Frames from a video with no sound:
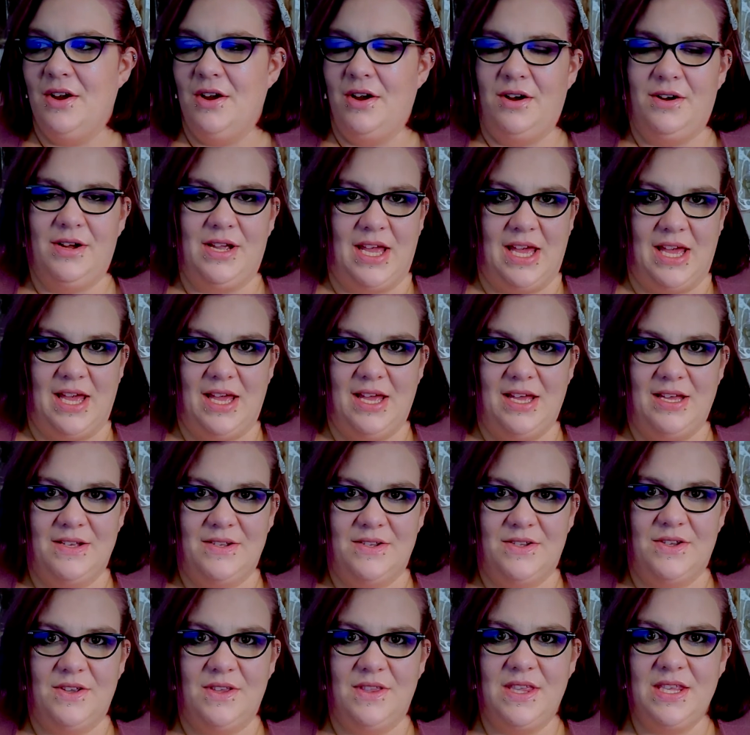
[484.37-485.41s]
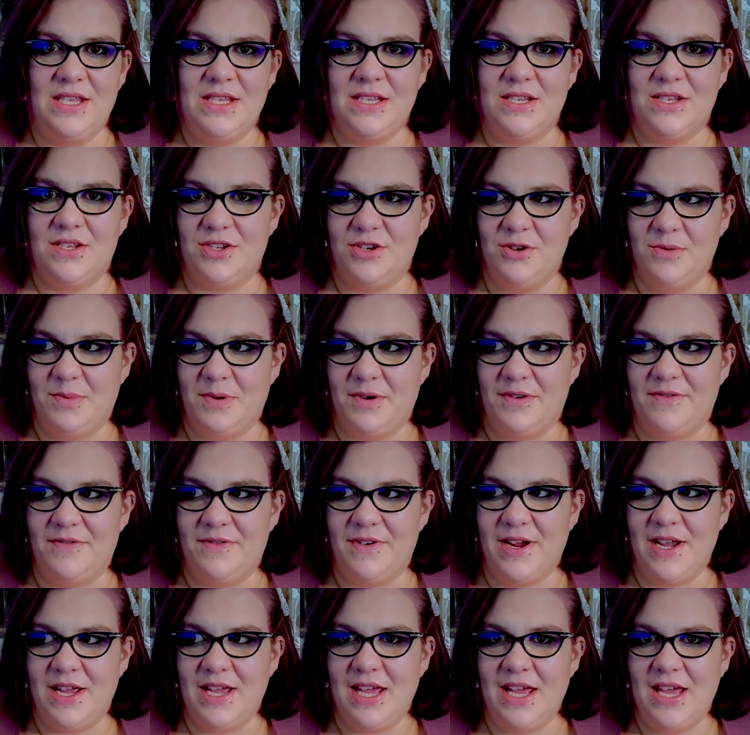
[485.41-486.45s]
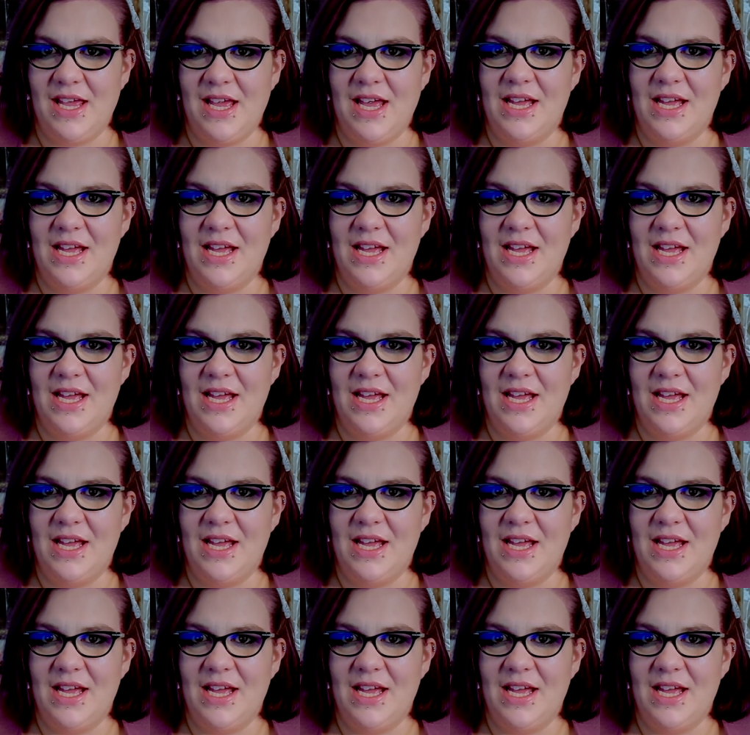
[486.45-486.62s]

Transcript: Okay, so this is super freaky,